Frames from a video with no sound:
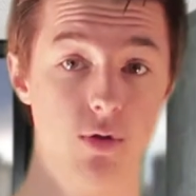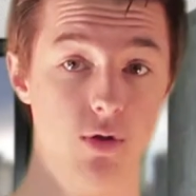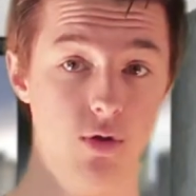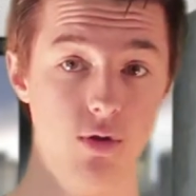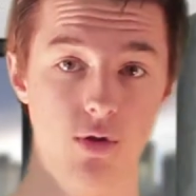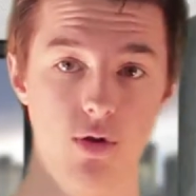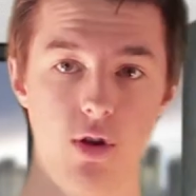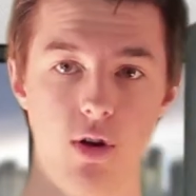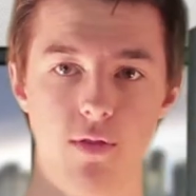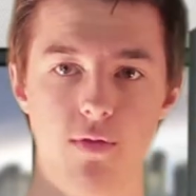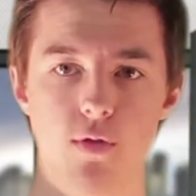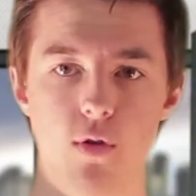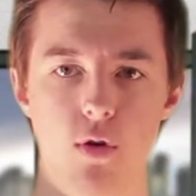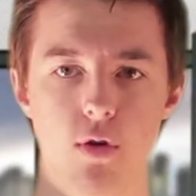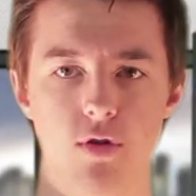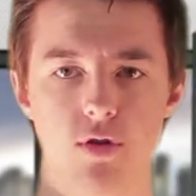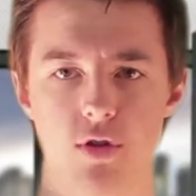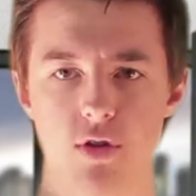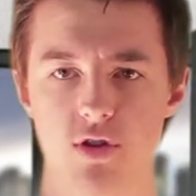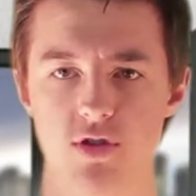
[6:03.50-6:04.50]
you'll look
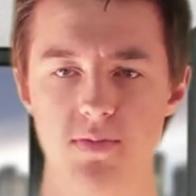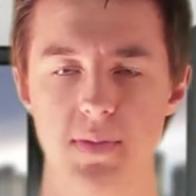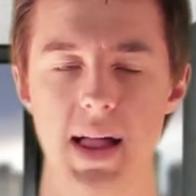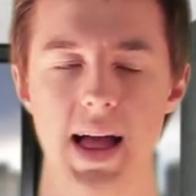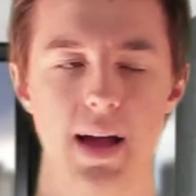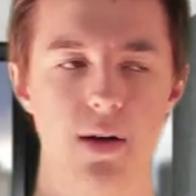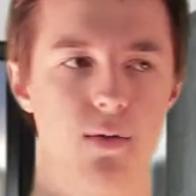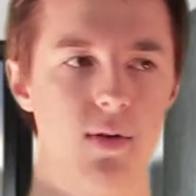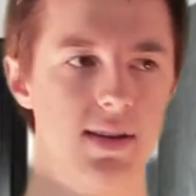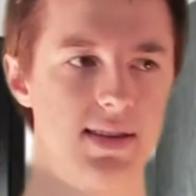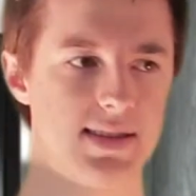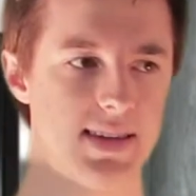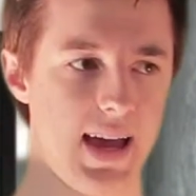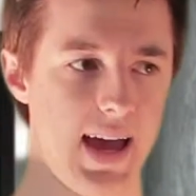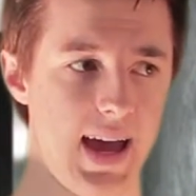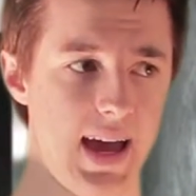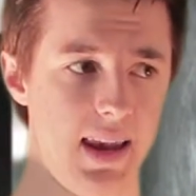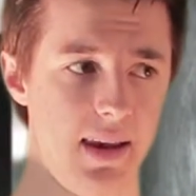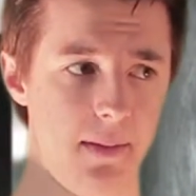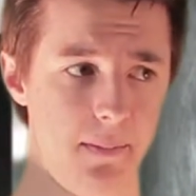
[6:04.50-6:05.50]
forward to those black ones,
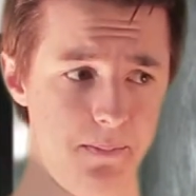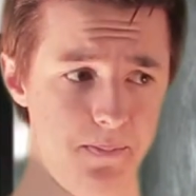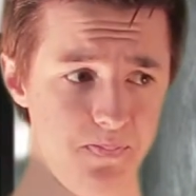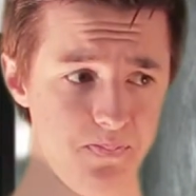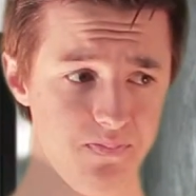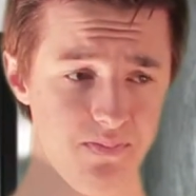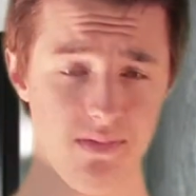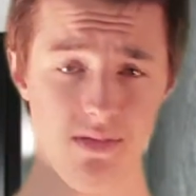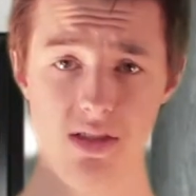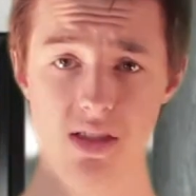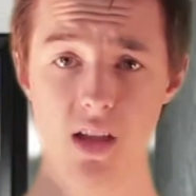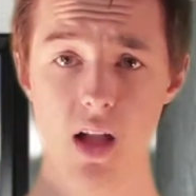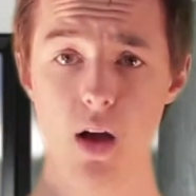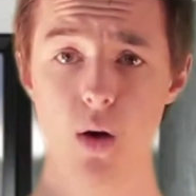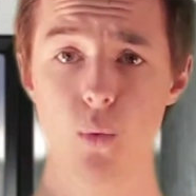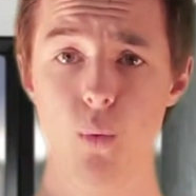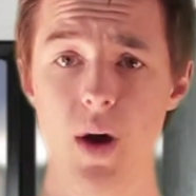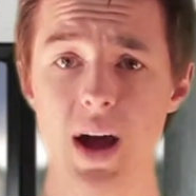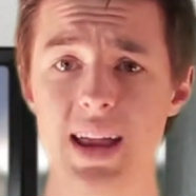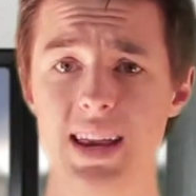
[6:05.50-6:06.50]
and
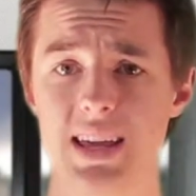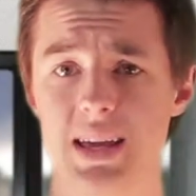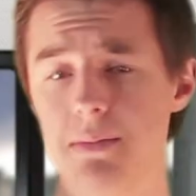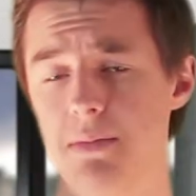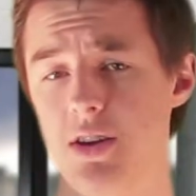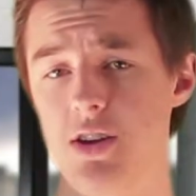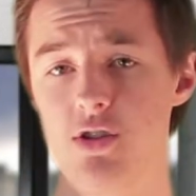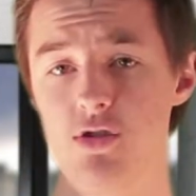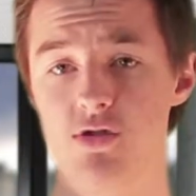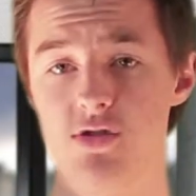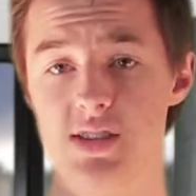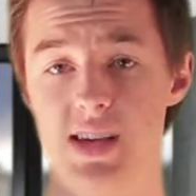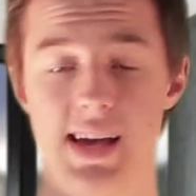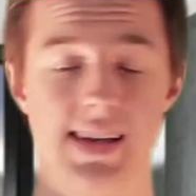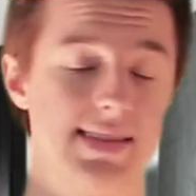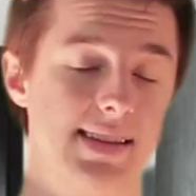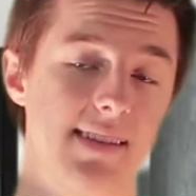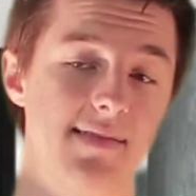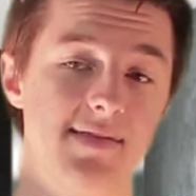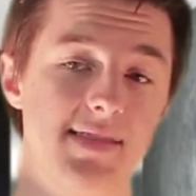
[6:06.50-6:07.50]
white can be used,
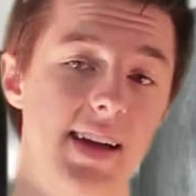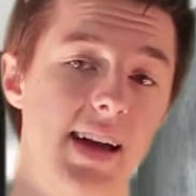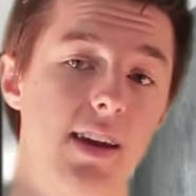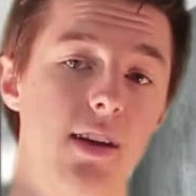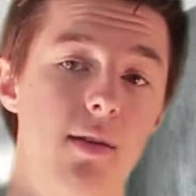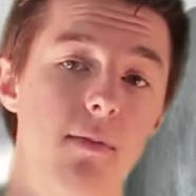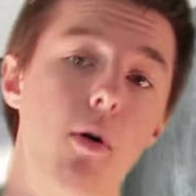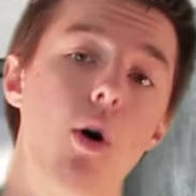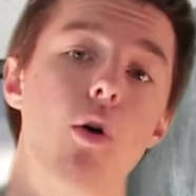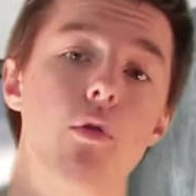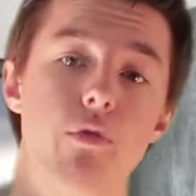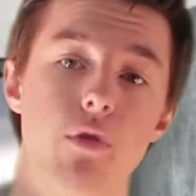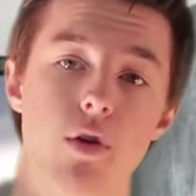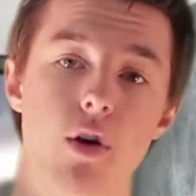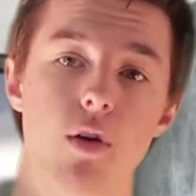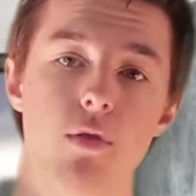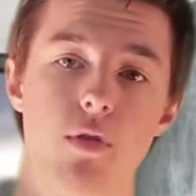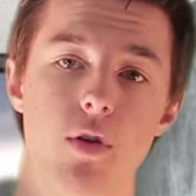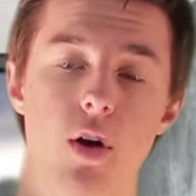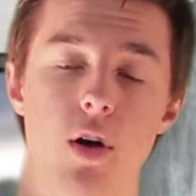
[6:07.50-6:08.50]
as I've said, over and
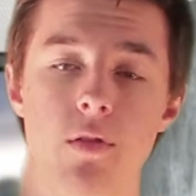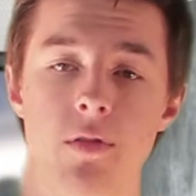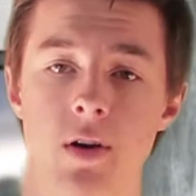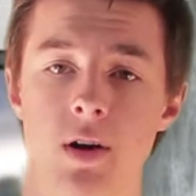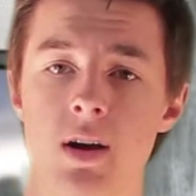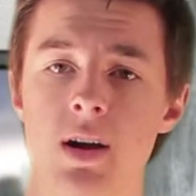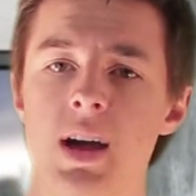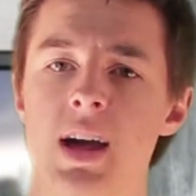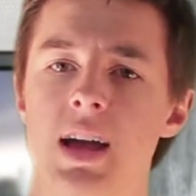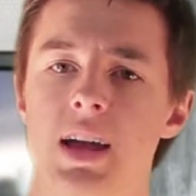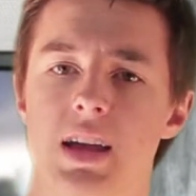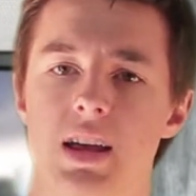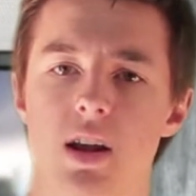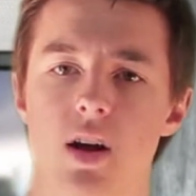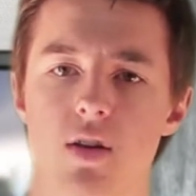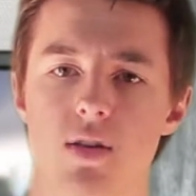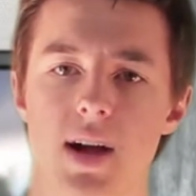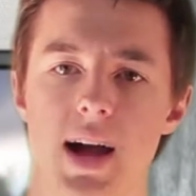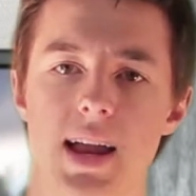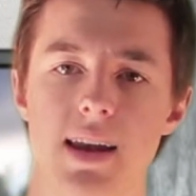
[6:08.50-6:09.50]
over and over,
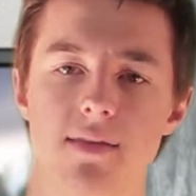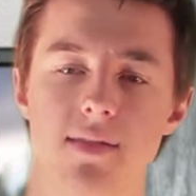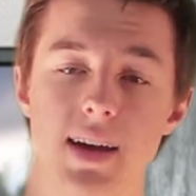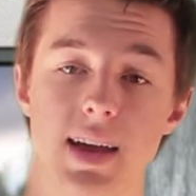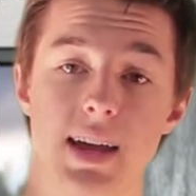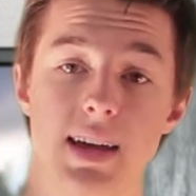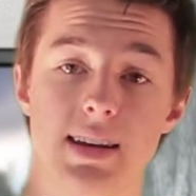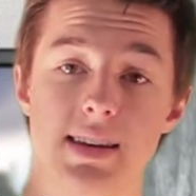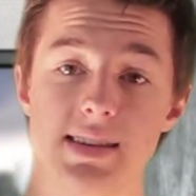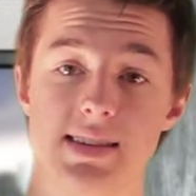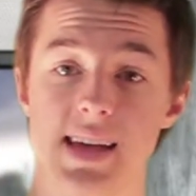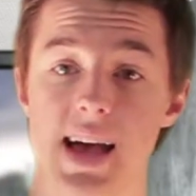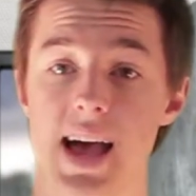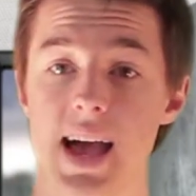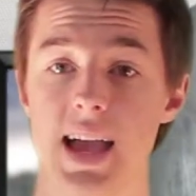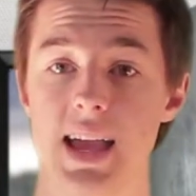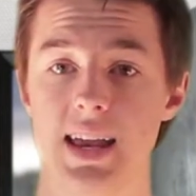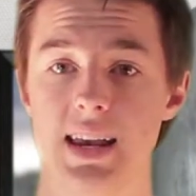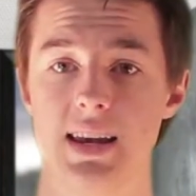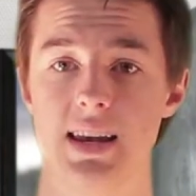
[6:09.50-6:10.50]
kind of like a
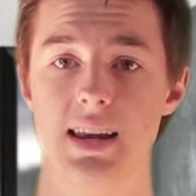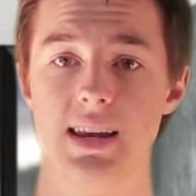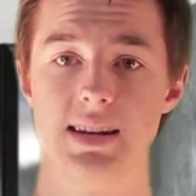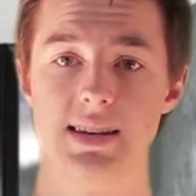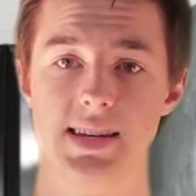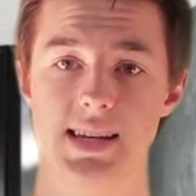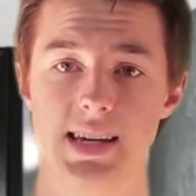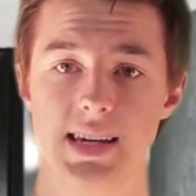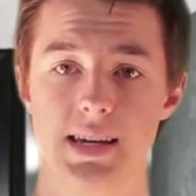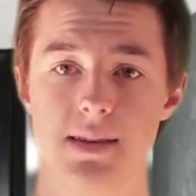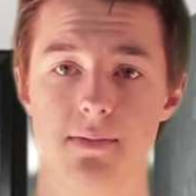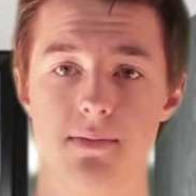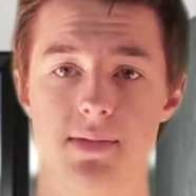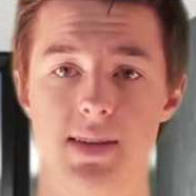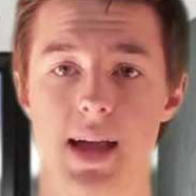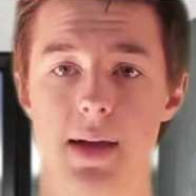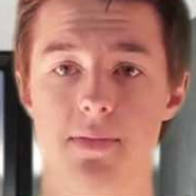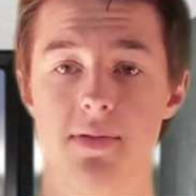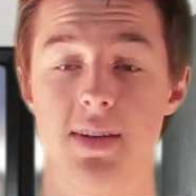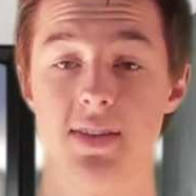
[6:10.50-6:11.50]
design team
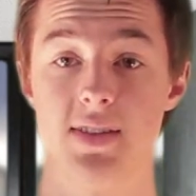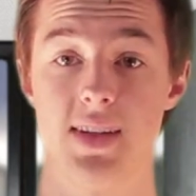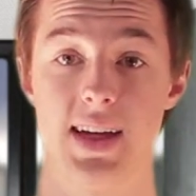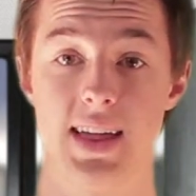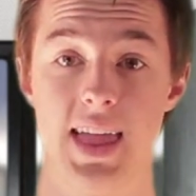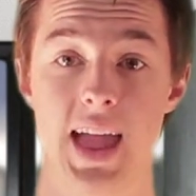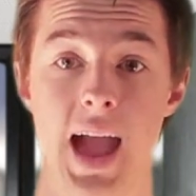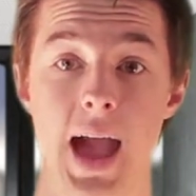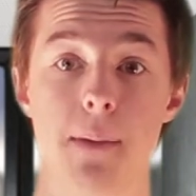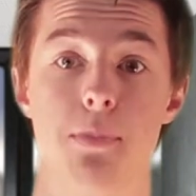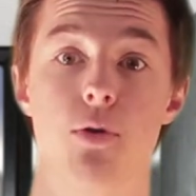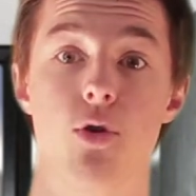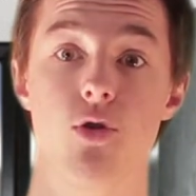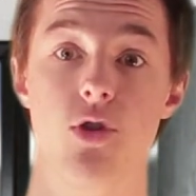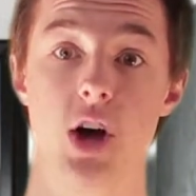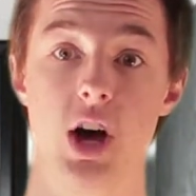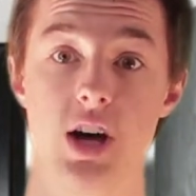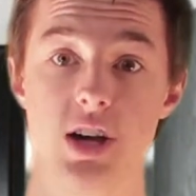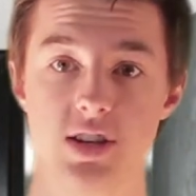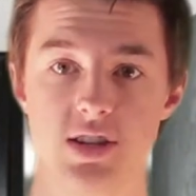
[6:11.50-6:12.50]
type thing like Apple
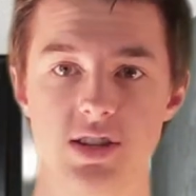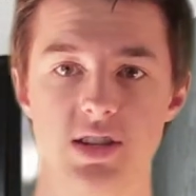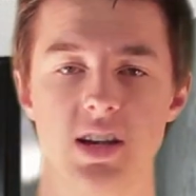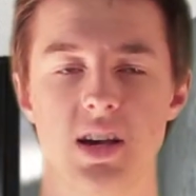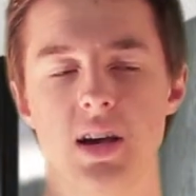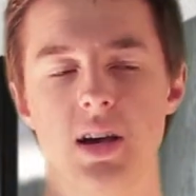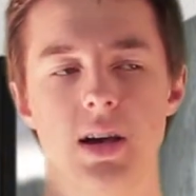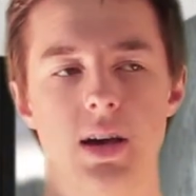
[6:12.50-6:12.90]
does.